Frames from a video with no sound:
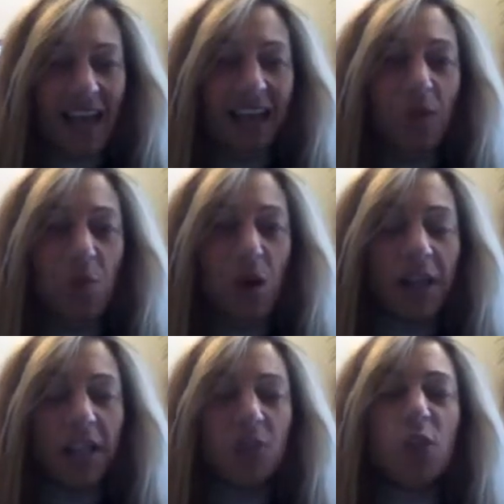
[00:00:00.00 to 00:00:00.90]
and I
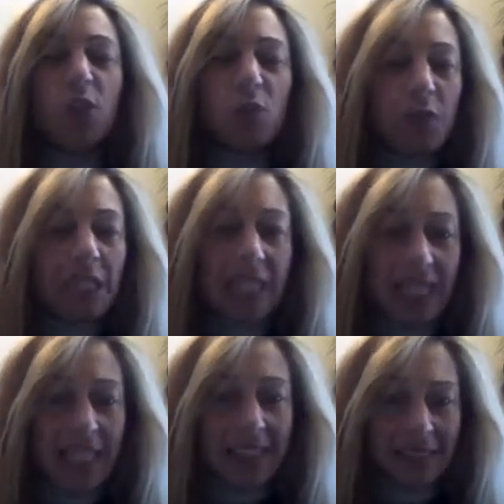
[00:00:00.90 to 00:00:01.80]
want you to
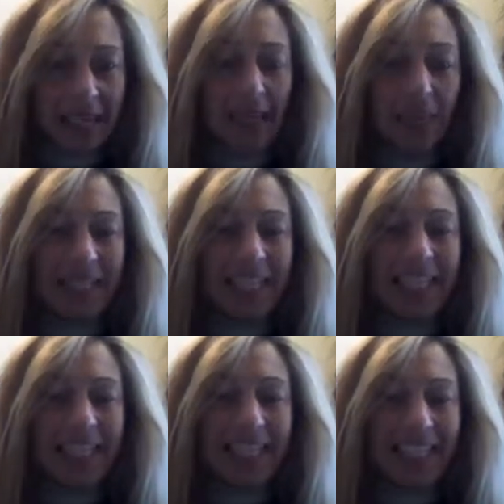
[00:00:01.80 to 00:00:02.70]
list and
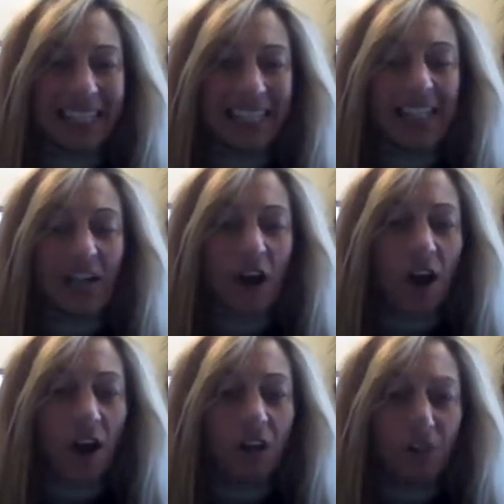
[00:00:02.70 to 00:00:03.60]
begin listing
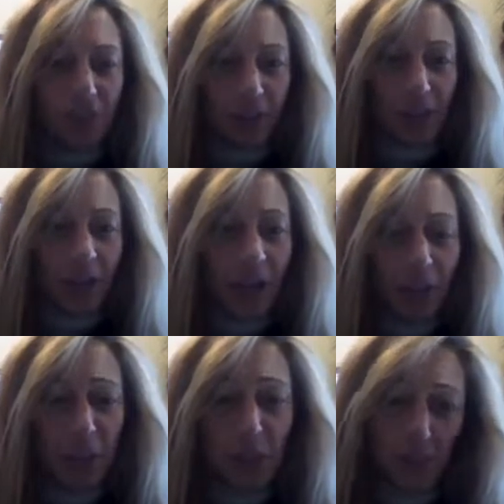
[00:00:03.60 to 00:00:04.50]
all of your
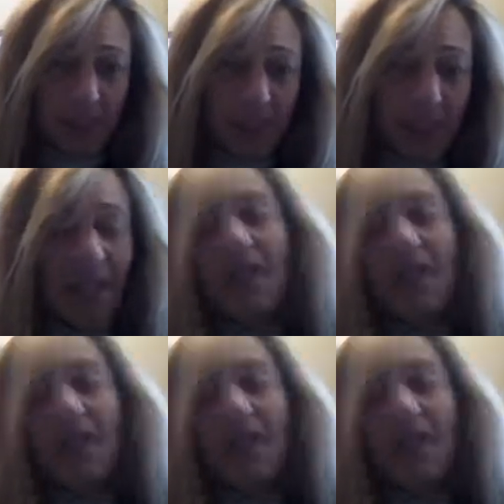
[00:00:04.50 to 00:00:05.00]
accomplishments.